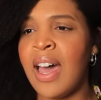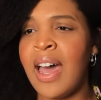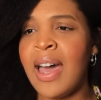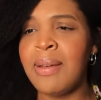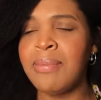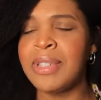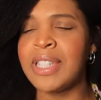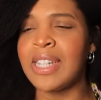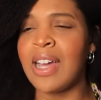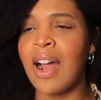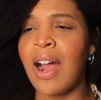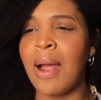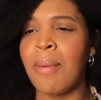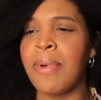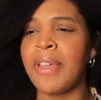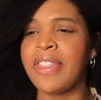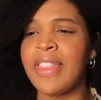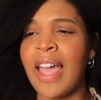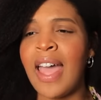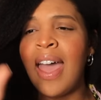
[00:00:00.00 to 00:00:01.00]
I'm sorry,
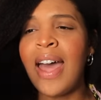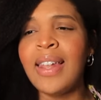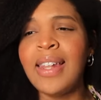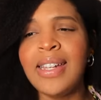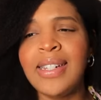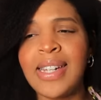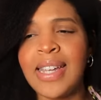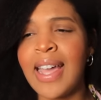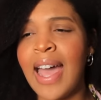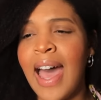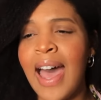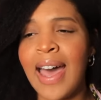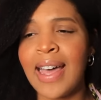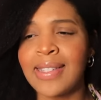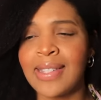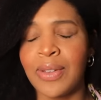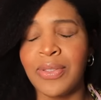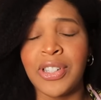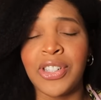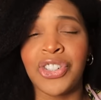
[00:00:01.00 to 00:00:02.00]
but the LED
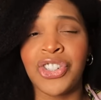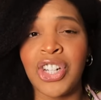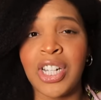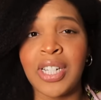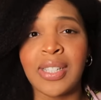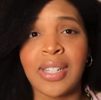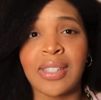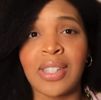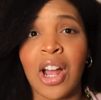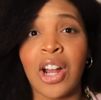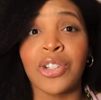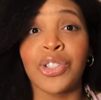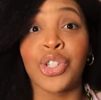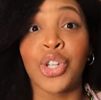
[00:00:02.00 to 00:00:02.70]
eyes on this Jesus are